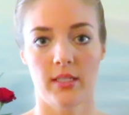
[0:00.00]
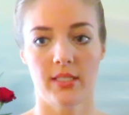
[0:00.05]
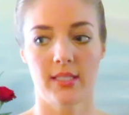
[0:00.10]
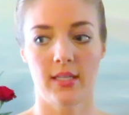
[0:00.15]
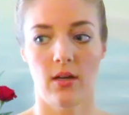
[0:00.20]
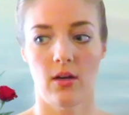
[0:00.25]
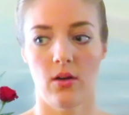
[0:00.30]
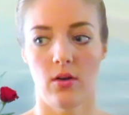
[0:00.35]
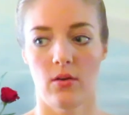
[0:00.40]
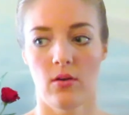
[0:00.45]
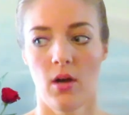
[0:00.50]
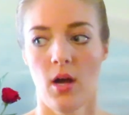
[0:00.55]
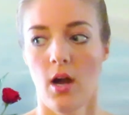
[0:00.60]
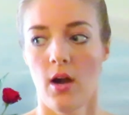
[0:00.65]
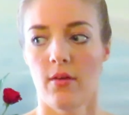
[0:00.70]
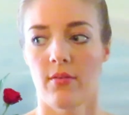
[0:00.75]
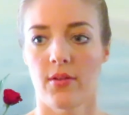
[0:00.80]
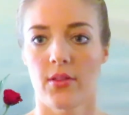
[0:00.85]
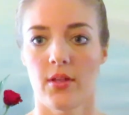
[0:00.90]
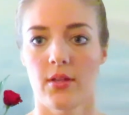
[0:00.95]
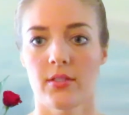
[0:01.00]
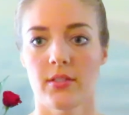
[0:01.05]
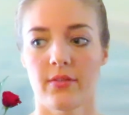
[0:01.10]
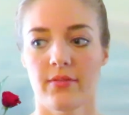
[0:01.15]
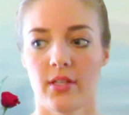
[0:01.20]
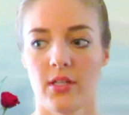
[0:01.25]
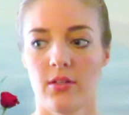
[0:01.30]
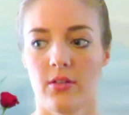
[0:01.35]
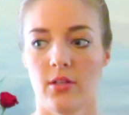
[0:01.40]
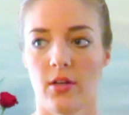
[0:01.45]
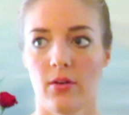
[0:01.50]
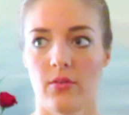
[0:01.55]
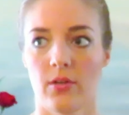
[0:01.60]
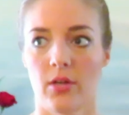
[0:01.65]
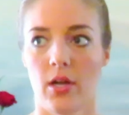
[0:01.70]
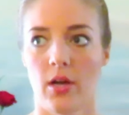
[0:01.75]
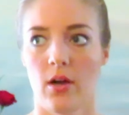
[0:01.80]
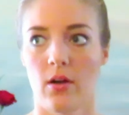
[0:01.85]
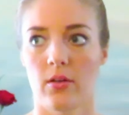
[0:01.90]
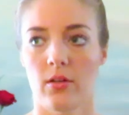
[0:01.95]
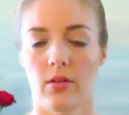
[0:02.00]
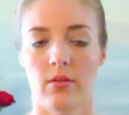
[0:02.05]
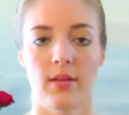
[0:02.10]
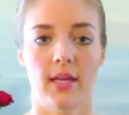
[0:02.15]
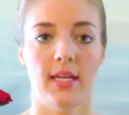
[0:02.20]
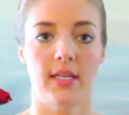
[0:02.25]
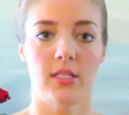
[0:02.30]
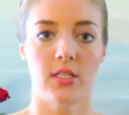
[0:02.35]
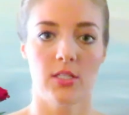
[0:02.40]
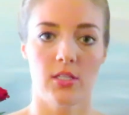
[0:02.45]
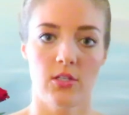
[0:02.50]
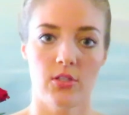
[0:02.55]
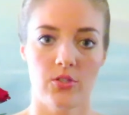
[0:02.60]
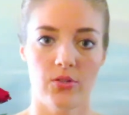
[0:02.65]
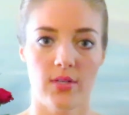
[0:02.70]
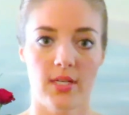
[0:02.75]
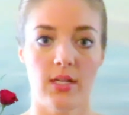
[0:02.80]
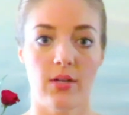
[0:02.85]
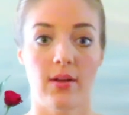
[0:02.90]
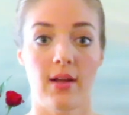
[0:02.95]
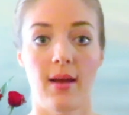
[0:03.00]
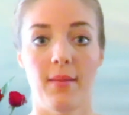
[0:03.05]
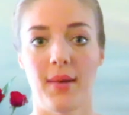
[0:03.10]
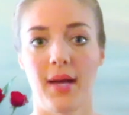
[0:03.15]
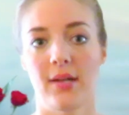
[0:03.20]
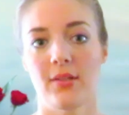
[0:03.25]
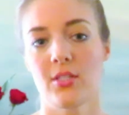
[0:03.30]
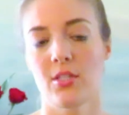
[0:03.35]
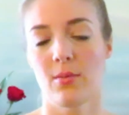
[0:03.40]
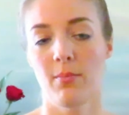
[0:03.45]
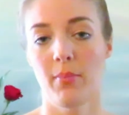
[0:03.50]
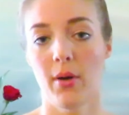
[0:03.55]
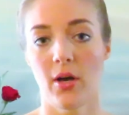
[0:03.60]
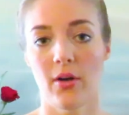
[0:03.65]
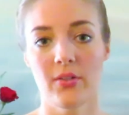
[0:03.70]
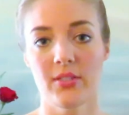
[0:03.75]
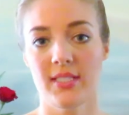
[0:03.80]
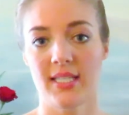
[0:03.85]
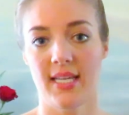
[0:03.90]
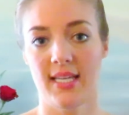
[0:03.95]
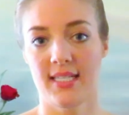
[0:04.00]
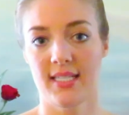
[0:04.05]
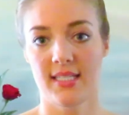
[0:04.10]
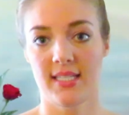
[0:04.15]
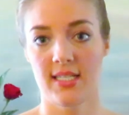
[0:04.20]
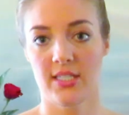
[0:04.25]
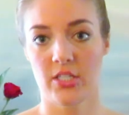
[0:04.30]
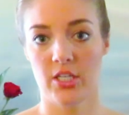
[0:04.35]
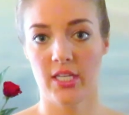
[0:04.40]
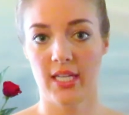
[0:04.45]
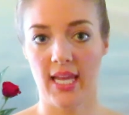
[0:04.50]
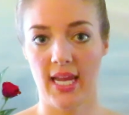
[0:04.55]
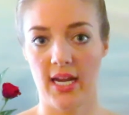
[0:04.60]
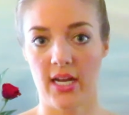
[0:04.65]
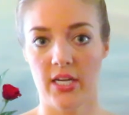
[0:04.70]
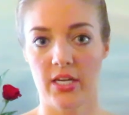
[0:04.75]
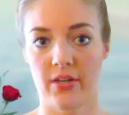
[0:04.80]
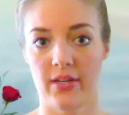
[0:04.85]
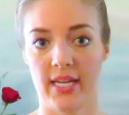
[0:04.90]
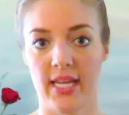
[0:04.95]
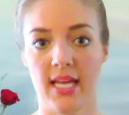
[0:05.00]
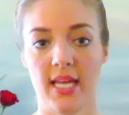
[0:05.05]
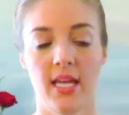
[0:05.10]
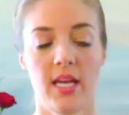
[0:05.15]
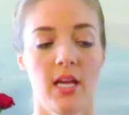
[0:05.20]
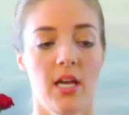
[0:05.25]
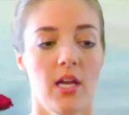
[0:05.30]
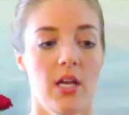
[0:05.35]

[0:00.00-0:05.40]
So for those of you who don't know, you get a surgery, you come out to post-anesthesia care unit,